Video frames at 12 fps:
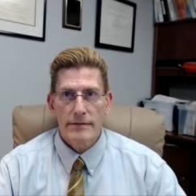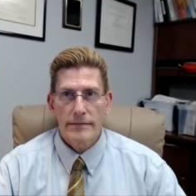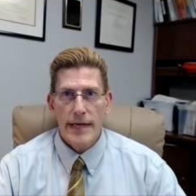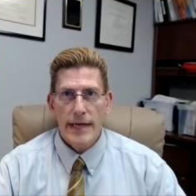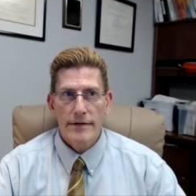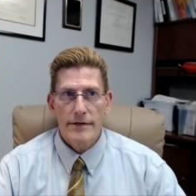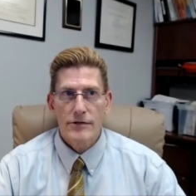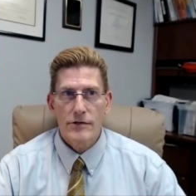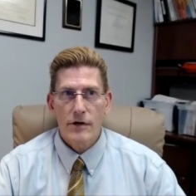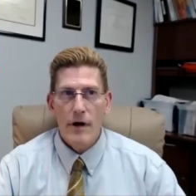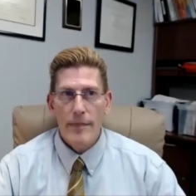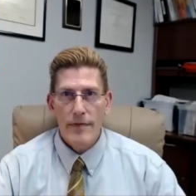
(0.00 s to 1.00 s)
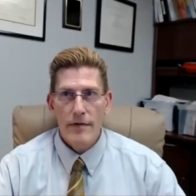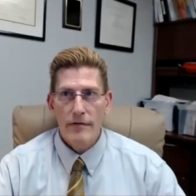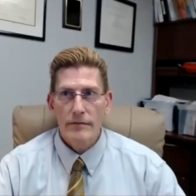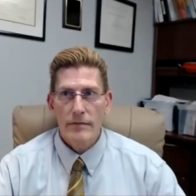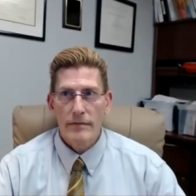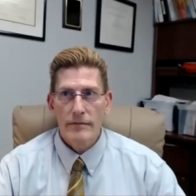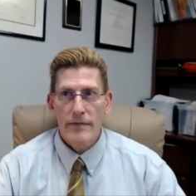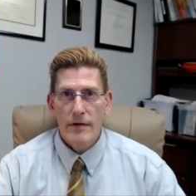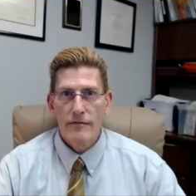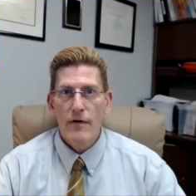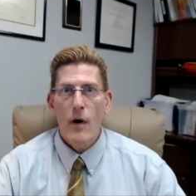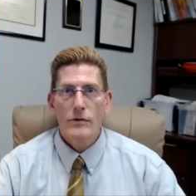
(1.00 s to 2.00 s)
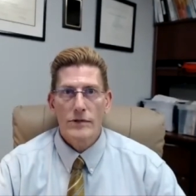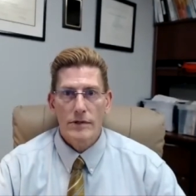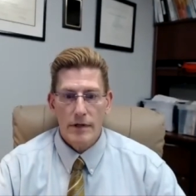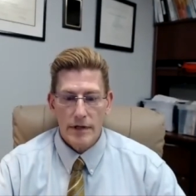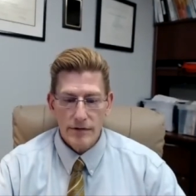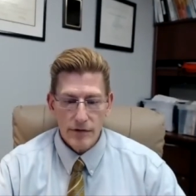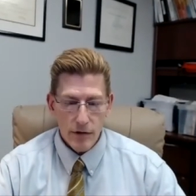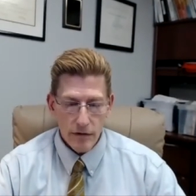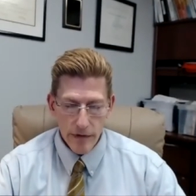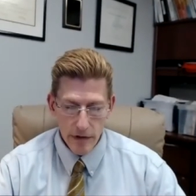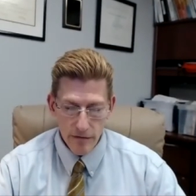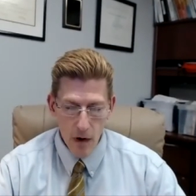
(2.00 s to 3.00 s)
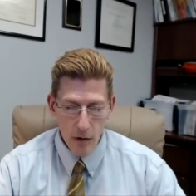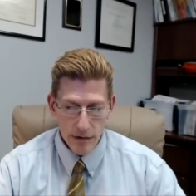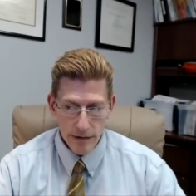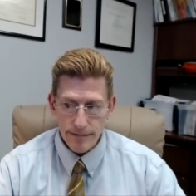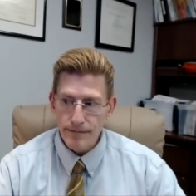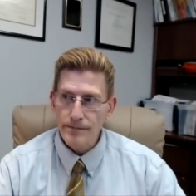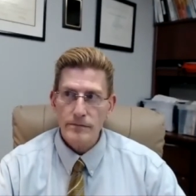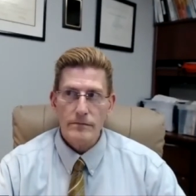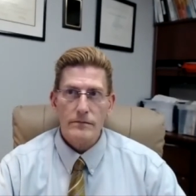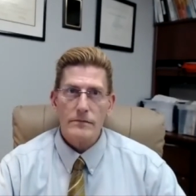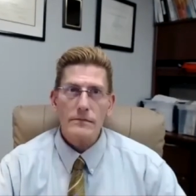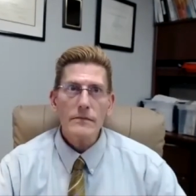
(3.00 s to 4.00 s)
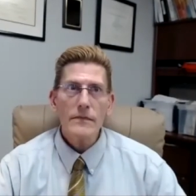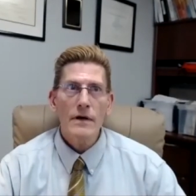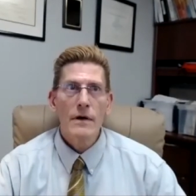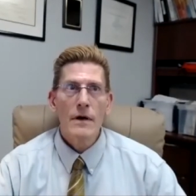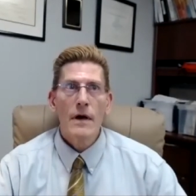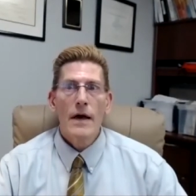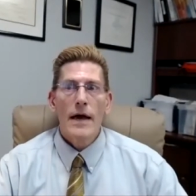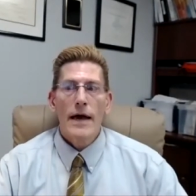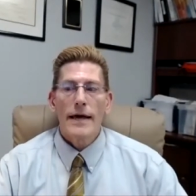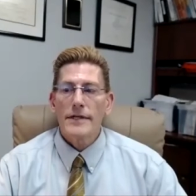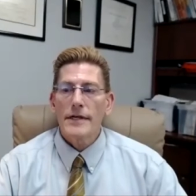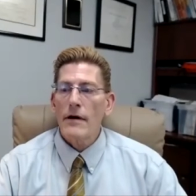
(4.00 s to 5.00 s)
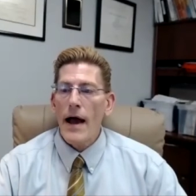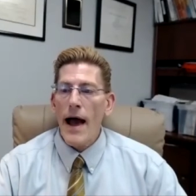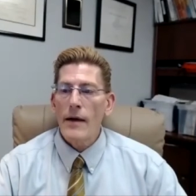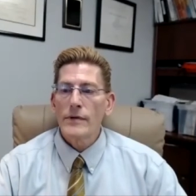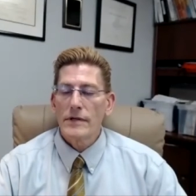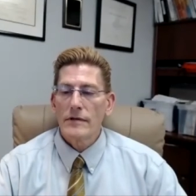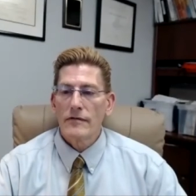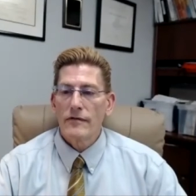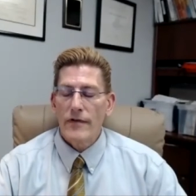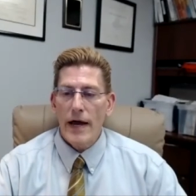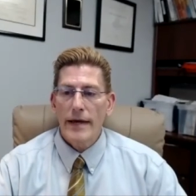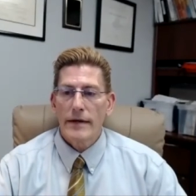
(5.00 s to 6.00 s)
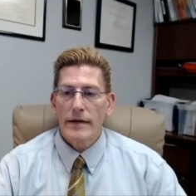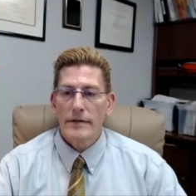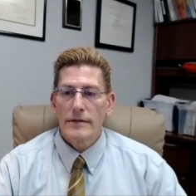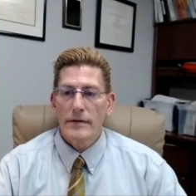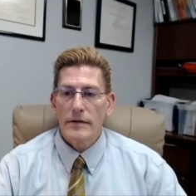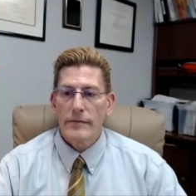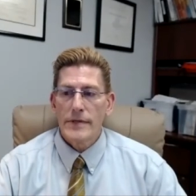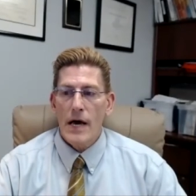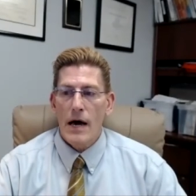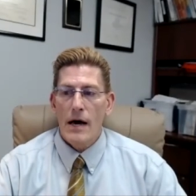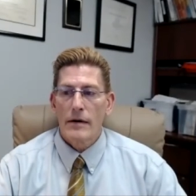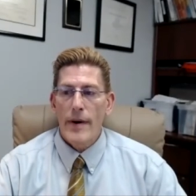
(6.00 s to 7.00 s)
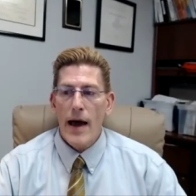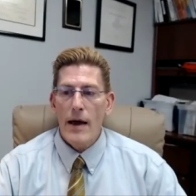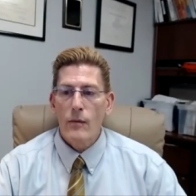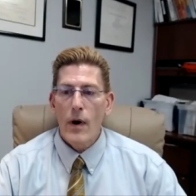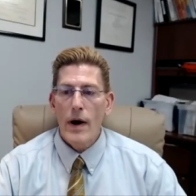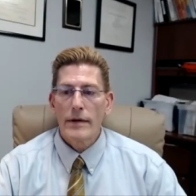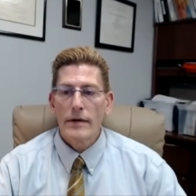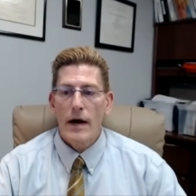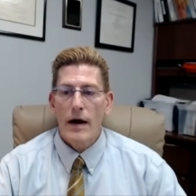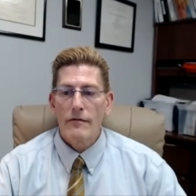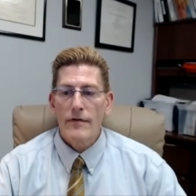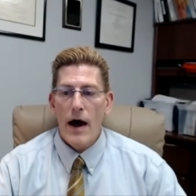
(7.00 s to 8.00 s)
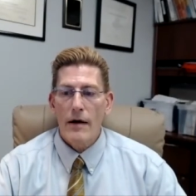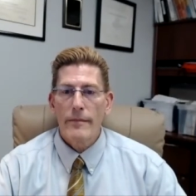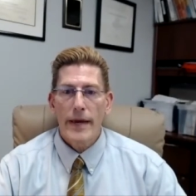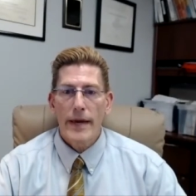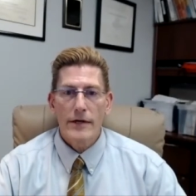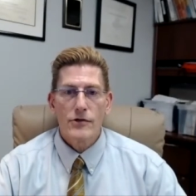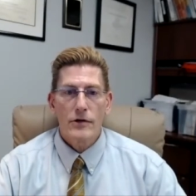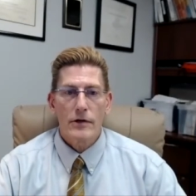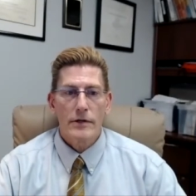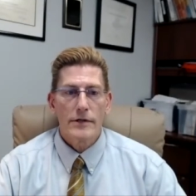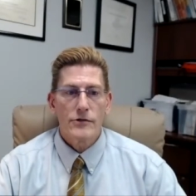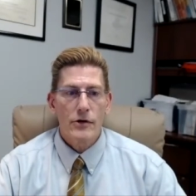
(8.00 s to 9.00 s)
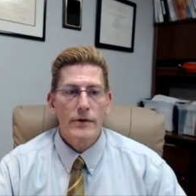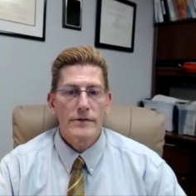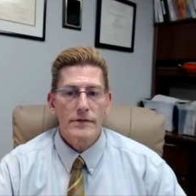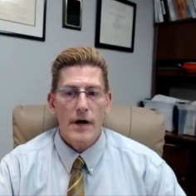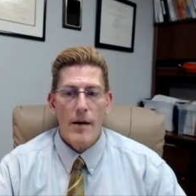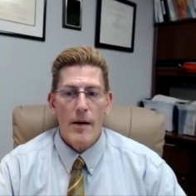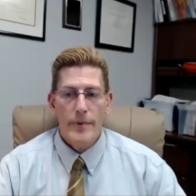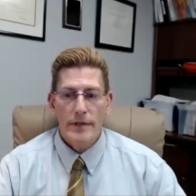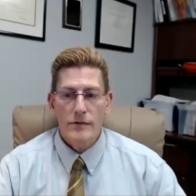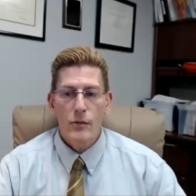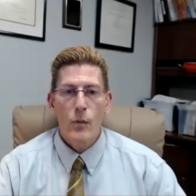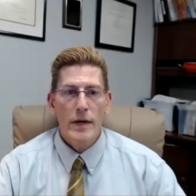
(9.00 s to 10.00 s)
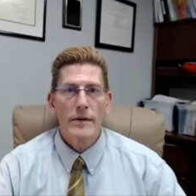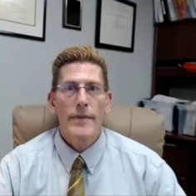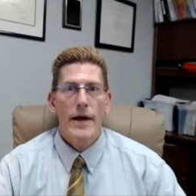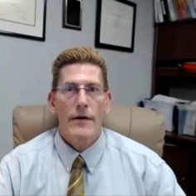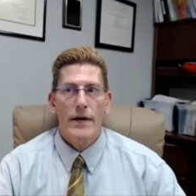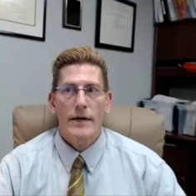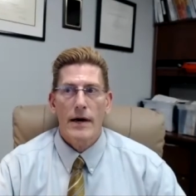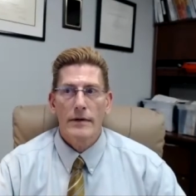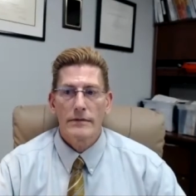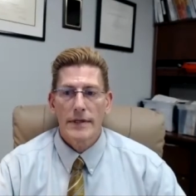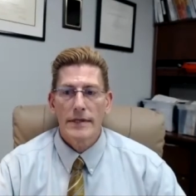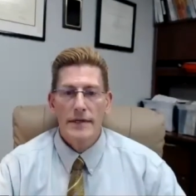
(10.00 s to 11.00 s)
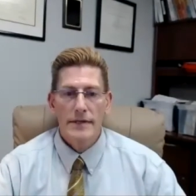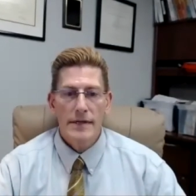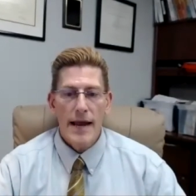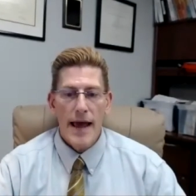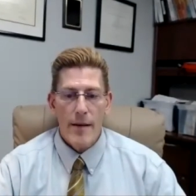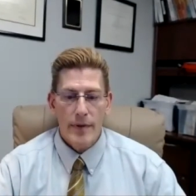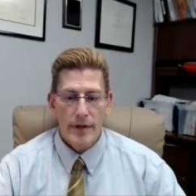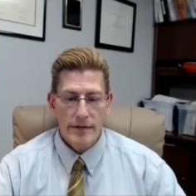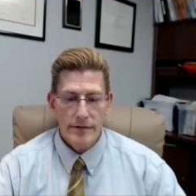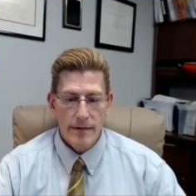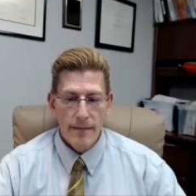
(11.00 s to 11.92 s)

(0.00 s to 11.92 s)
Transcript: kind of stir up the, the vote, the conservative vote. And here I was invited uh, by one of our major insurance companies, One America in Indianapolis.